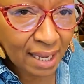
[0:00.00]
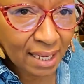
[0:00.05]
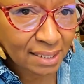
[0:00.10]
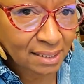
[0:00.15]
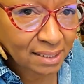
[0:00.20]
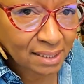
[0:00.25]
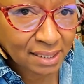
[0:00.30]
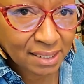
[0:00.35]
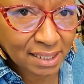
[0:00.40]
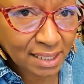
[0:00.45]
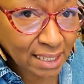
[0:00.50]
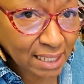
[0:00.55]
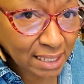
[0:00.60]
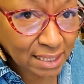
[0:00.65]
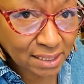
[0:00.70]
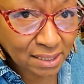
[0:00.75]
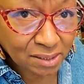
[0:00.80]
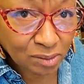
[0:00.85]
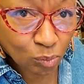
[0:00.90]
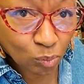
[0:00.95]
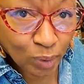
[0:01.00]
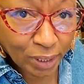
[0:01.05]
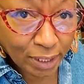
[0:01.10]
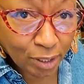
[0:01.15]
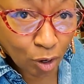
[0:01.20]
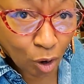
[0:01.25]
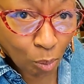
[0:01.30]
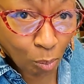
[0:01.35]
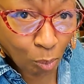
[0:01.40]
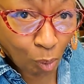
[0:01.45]
at least a week
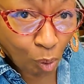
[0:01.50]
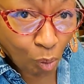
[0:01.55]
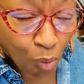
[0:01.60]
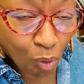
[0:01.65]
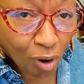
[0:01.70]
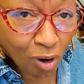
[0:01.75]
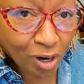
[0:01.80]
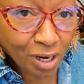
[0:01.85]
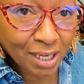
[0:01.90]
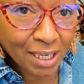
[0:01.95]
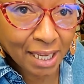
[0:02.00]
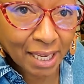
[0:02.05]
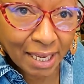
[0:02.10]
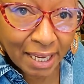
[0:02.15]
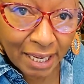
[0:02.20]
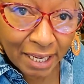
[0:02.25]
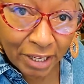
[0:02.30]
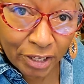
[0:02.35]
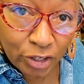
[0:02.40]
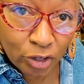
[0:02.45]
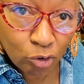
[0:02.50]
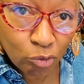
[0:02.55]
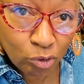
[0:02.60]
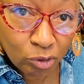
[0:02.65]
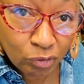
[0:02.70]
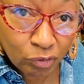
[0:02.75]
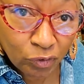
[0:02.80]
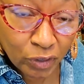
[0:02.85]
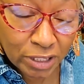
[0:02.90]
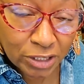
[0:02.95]
or more in your
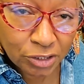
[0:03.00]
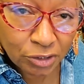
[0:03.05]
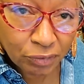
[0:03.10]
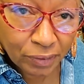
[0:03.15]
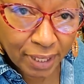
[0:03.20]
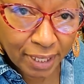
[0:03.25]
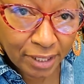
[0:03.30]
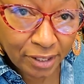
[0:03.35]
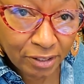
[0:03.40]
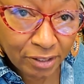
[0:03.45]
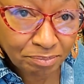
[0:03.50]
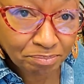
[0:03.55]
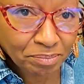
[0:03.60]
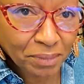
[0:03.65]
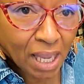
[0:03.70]
refrigerator.